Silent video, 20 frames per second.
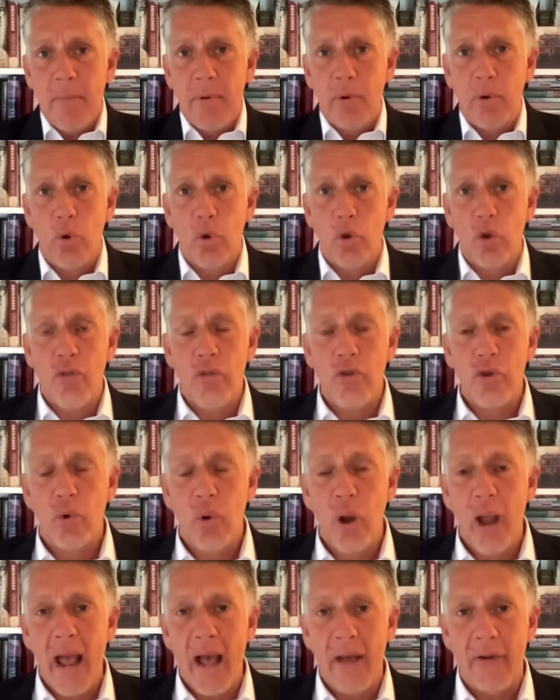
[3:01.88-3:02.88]
but all on the
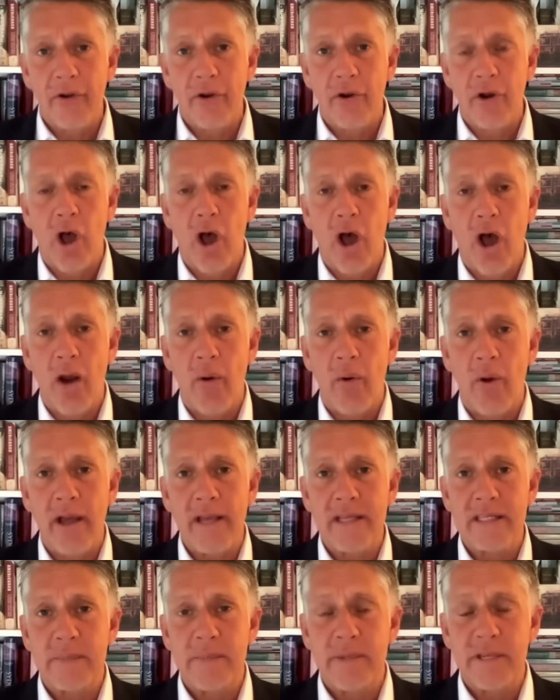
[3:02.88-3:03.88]
ground, not a high
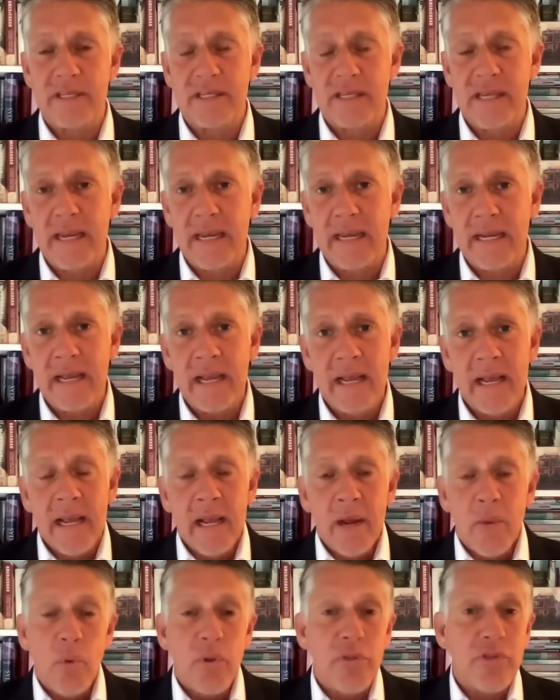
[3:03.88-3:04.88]
rise to be seen,
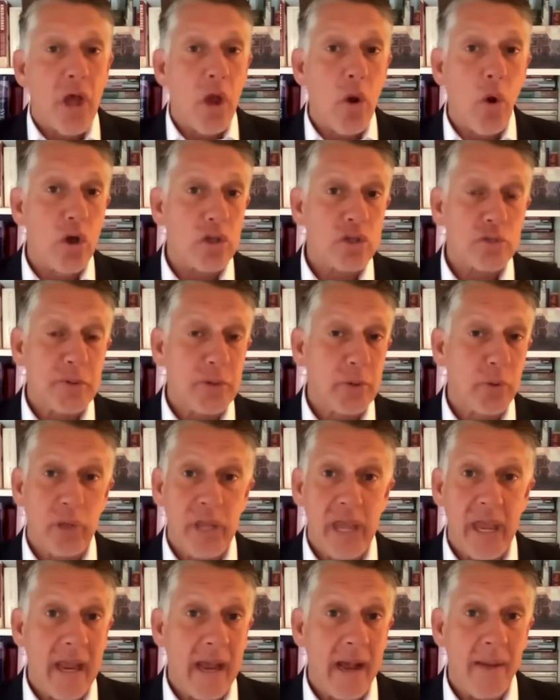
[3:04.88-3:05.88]
with no hospital
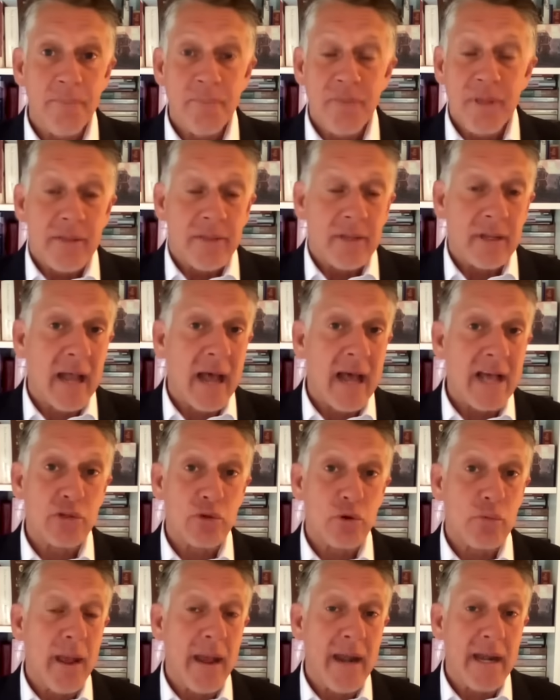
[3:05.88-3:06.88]
care. Mm. The
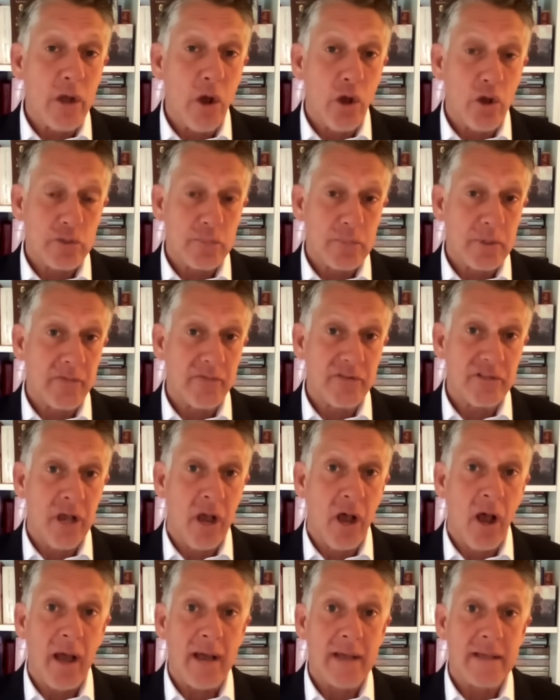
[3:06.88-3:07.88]
last remaining hospital of
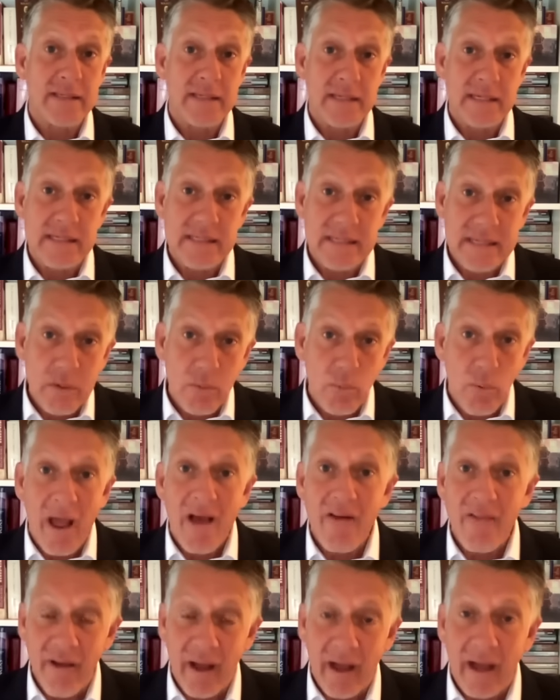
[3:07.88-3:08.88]
size is in
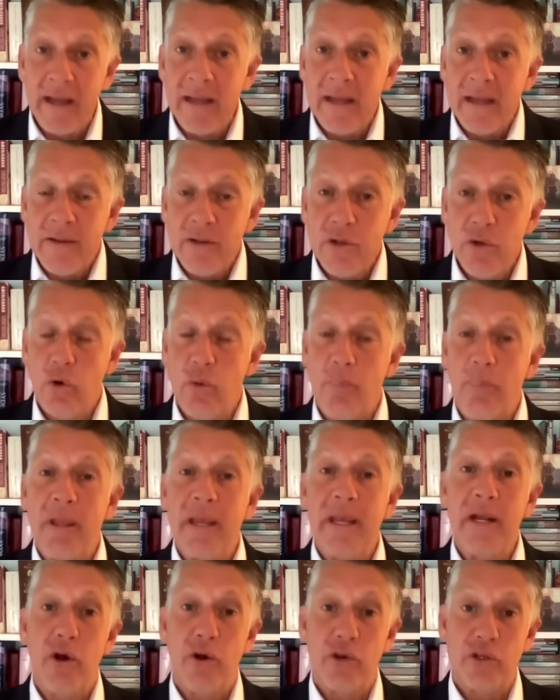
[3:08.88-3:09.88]
Rafah,
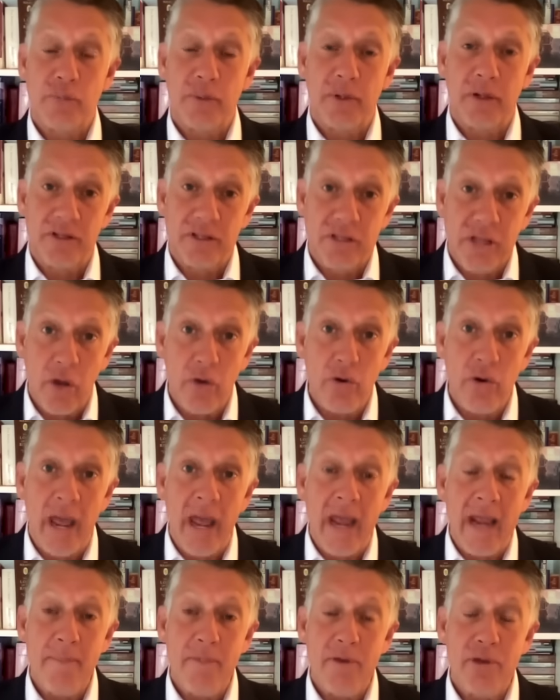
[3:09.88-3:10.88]
European Hospital, so
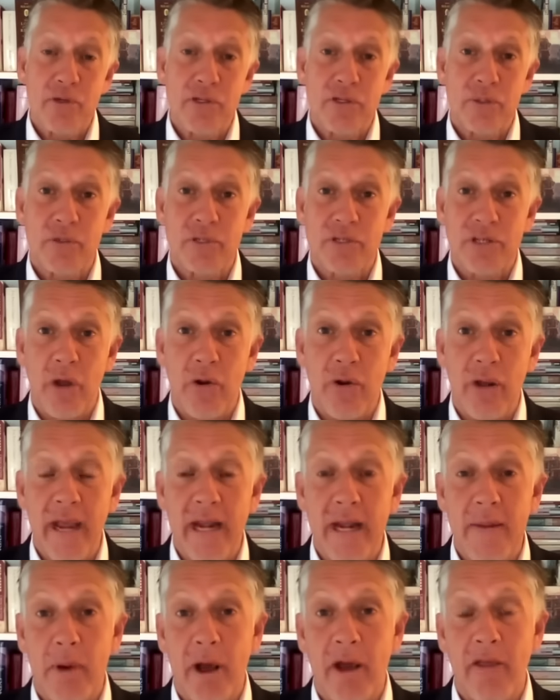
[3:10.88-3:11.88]
named because it was donated
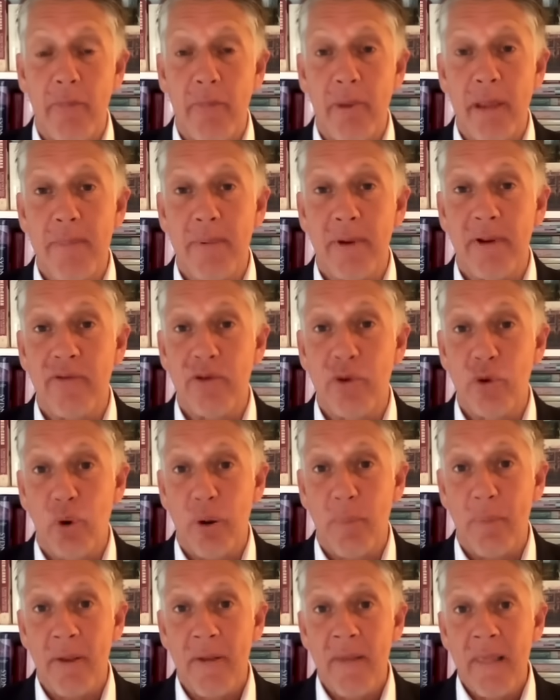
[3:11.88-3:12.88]
donated by the people of
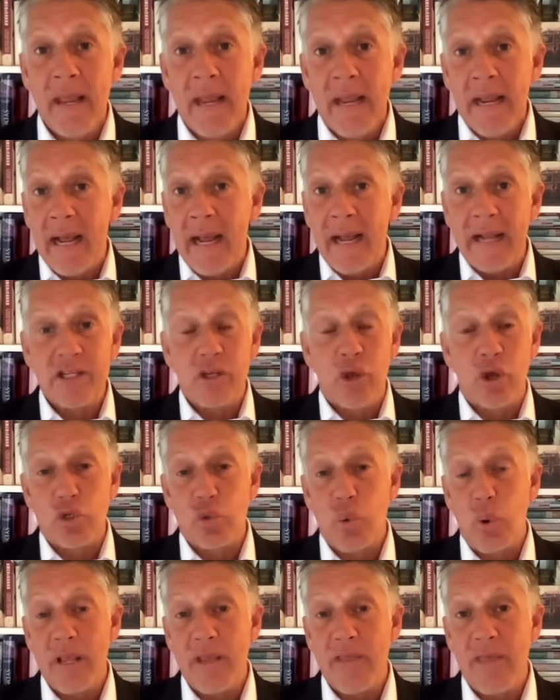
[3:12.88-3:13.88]
Europe. Uh, it's got
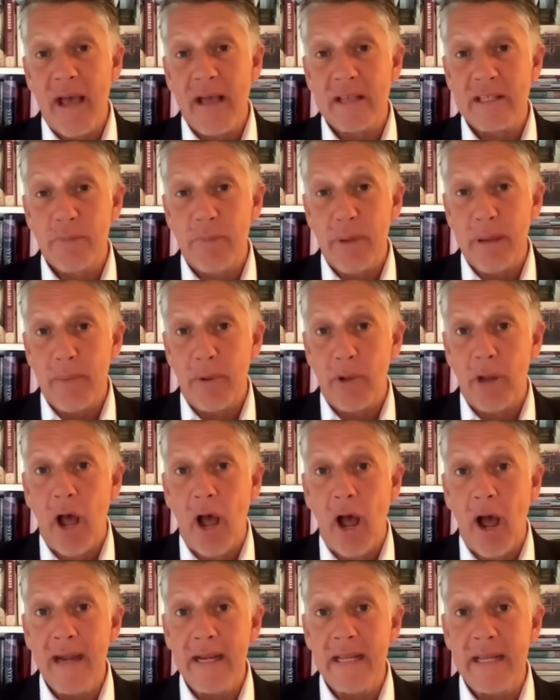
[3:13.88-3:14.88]
twenty thousand people
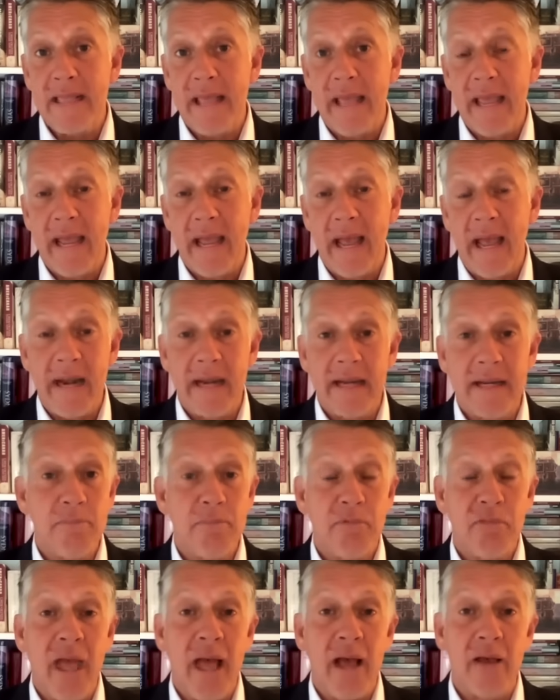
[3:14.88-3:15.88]
hiding there
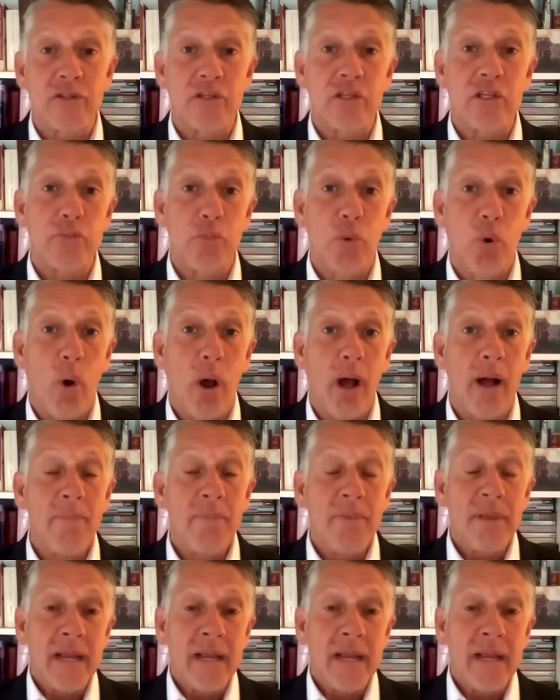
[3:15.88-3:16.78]
and thousands more